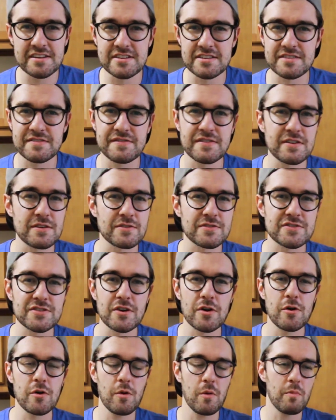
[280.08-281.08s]
to just feel
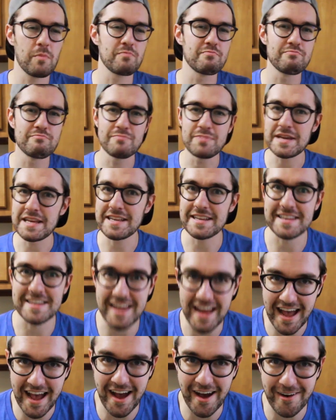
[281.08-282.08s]
so beat
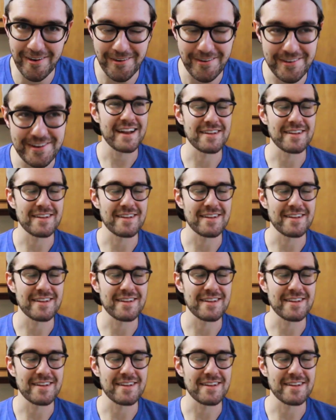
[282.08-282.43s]
down.